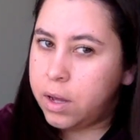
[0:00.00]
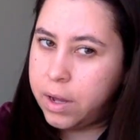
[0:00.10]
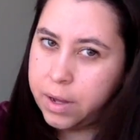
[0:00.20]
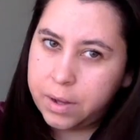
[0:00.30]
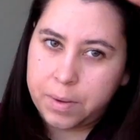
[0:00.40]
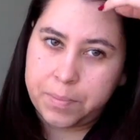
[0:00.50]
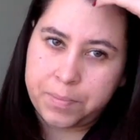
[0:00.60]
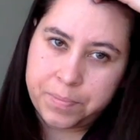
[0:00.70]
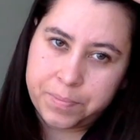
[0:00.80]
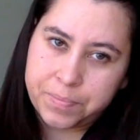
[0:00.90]

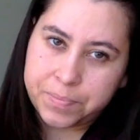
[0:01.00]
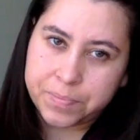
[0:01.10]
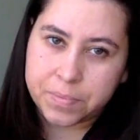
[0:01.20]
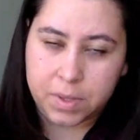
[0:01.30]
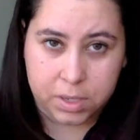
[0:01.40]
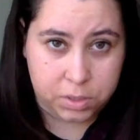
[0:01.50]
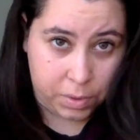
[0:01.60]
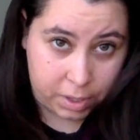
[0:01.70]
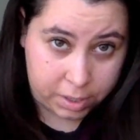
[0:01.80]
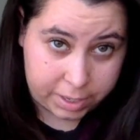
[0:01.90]
I
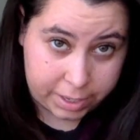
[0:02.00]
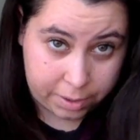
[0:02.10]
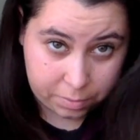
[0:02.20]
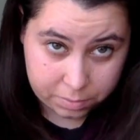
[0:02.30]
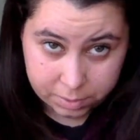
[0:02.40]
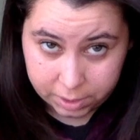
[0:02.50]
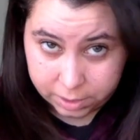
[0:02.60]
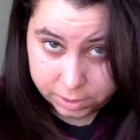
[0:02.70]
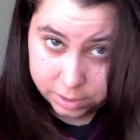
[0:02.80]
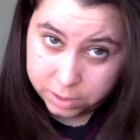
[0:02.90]
cut that out.
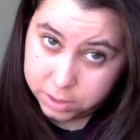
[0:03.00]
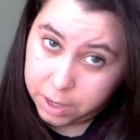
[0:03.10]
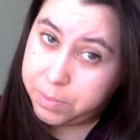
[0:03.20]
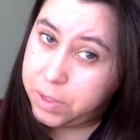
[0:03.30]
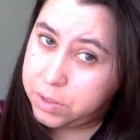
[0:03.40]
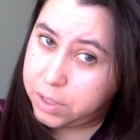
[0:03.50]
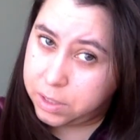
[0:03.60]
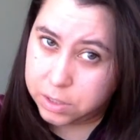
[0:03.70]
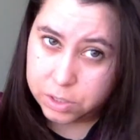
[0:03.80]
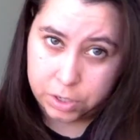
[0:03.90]
I just stopped
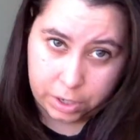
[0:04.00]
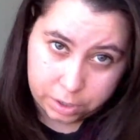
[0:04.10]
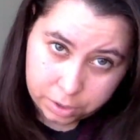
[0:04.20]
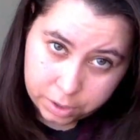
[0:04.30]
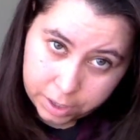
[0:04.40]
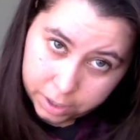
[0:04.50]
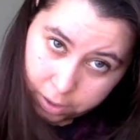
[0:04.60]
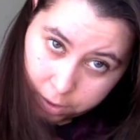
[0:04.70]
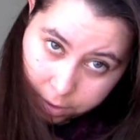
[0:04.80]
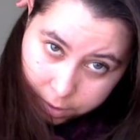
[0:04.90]
using the straightener
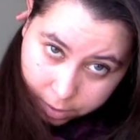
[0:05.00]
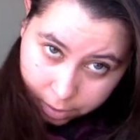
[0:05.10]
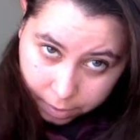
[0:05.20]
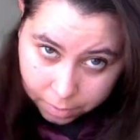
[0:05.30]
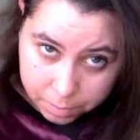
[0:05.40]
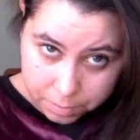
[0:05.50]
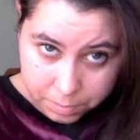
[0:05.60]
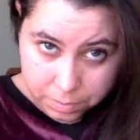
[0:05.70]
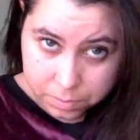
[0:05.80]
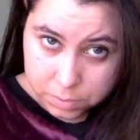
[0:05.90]
and
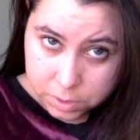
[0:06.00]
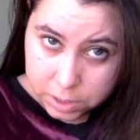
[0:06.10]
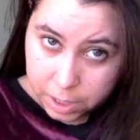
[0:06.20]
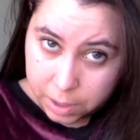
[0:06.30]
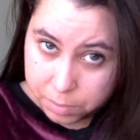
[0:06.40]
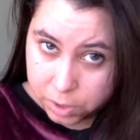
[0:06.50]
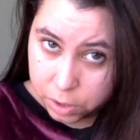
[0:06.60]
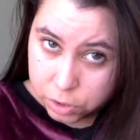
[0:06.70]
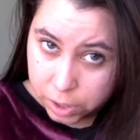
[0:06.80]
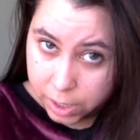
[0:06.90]
stopped
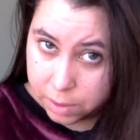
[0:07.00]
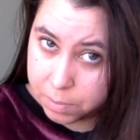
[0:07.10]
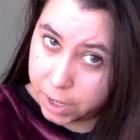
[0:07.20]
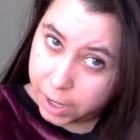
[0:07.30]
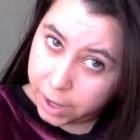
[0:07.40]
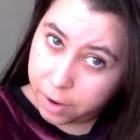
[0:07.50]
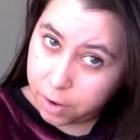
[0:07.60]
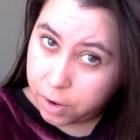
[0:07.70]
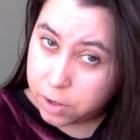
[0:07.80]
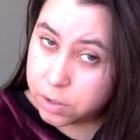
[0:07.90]
blow drying my
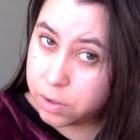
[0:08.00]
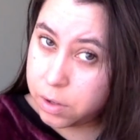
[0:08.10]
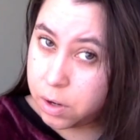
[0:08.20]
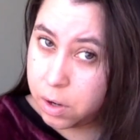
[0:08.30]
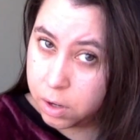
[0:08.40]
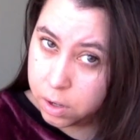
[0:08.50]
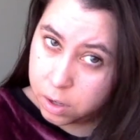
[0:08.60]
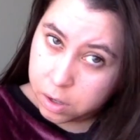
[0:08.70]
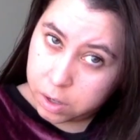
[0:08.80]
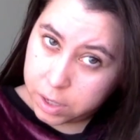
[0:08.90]
hair
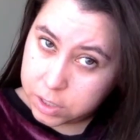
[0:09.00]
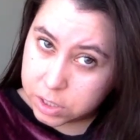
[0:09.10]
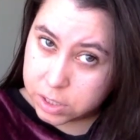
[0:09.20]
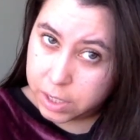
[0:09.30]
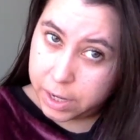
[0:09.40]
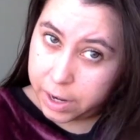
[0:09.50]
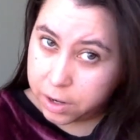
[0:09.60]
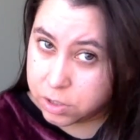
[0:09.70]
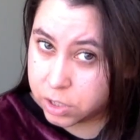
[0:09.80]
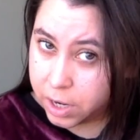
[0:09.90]
and just let it
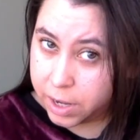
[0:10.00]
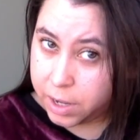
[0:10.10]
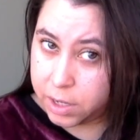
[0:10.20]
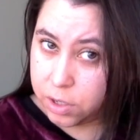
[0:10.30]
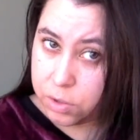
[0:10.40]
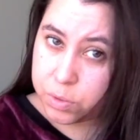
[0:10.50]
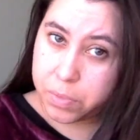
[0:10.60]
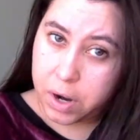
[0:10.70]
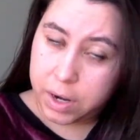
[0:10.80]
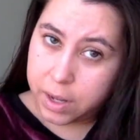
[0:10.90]
air dry and use
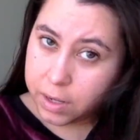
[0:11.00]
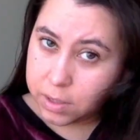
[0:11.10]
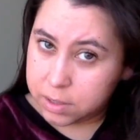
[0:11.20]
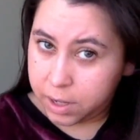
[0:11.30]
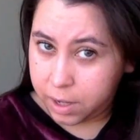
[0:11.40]
products.